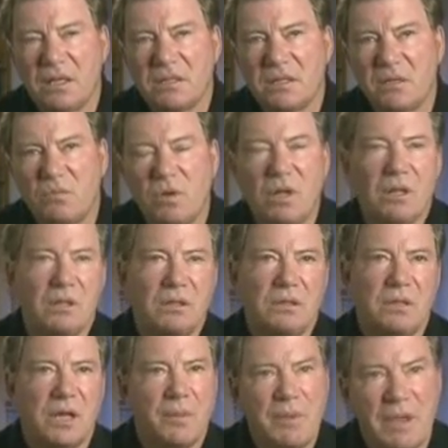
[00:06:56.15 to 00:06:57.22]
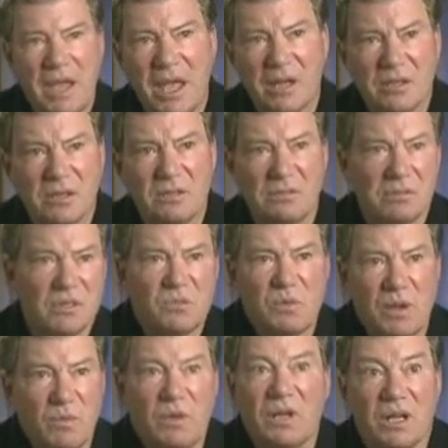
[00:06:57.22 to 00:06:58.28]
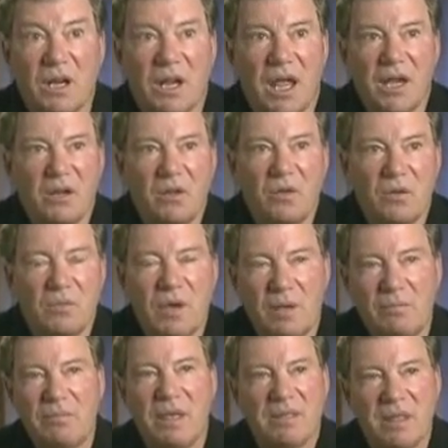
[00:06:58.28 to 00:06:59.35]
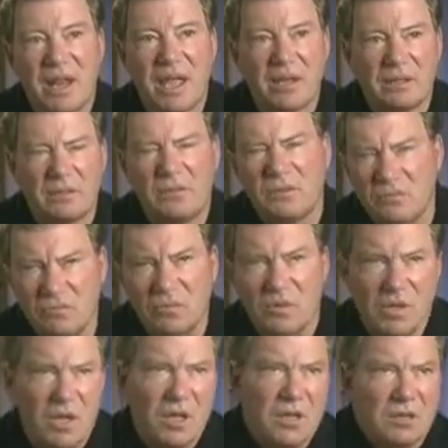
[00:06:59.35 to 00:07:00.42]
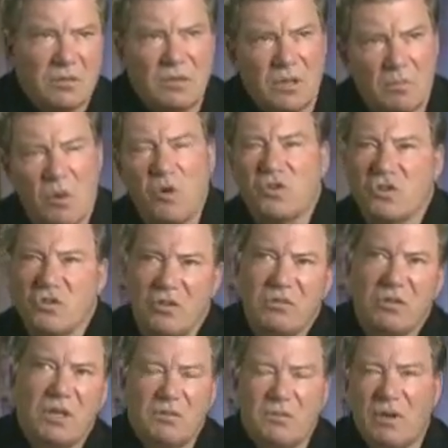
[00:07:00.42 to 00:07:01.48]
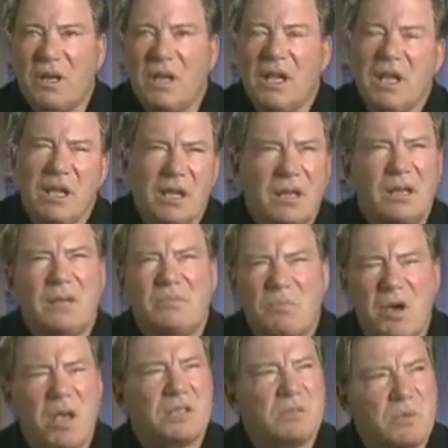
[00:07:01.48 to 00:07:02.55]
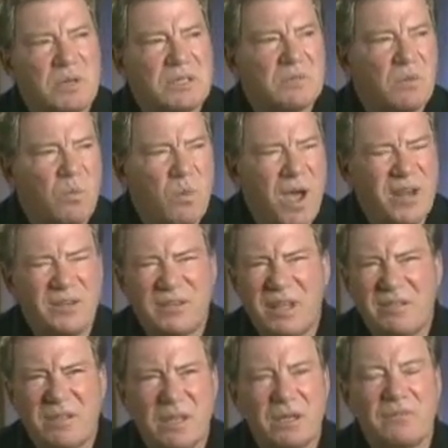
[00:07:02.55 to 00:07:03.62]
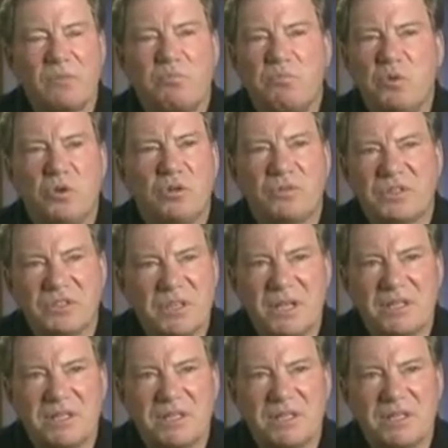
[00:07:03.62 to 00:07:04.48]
And I said, "Well," and I began to explain what little I knew about method acting, the emotion you think. And he paused a moment and he said, "Why don't they think of a beautiful